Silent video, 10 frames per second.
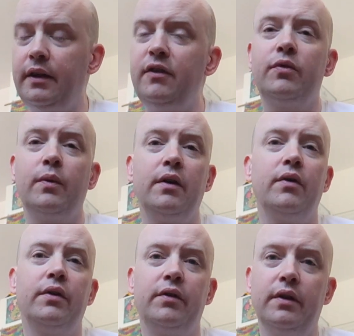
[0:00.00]
They just want to
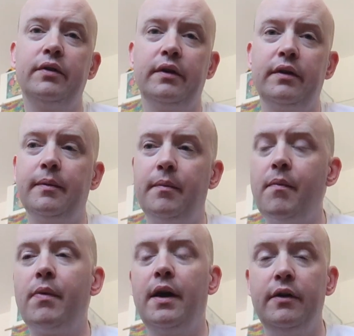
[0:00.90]
know that you're listening to them
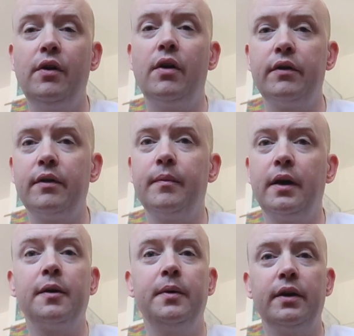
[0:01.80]
and talking to them
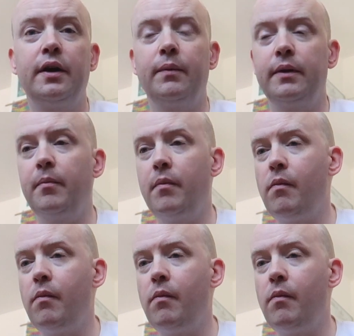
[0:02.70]
and communicating with them.